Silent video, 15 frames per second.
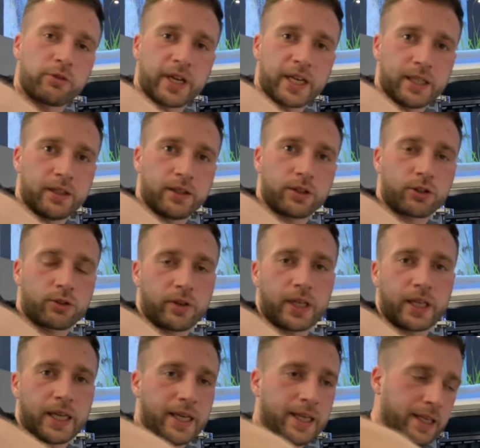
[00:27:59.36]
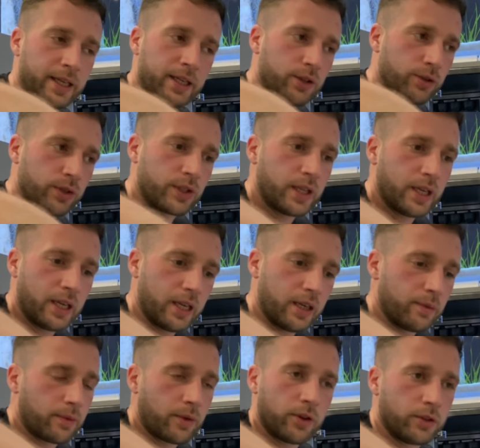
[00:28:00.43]
marine industry, you'll see it
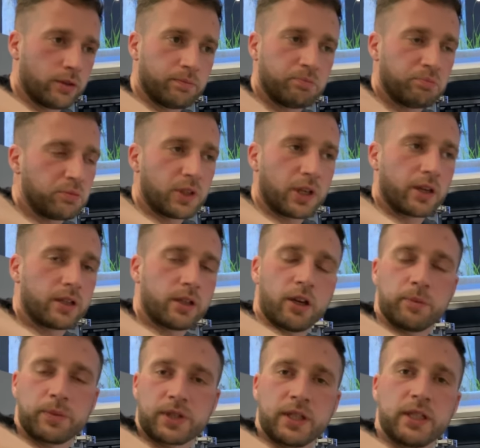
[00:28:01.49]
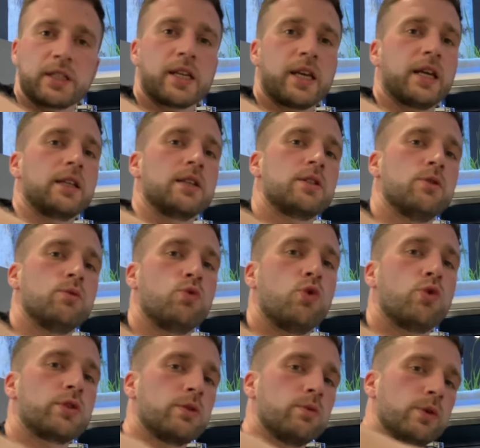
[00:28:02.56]
on 99% of tanks. The
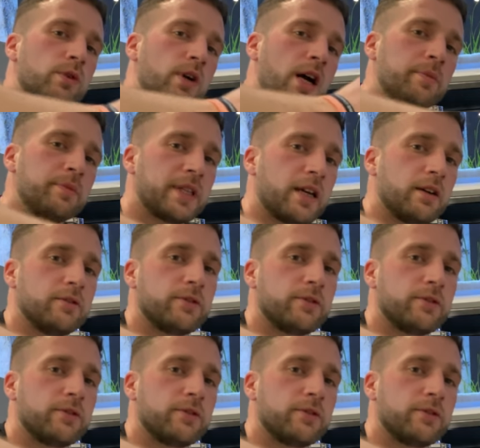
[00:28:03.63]
water will come down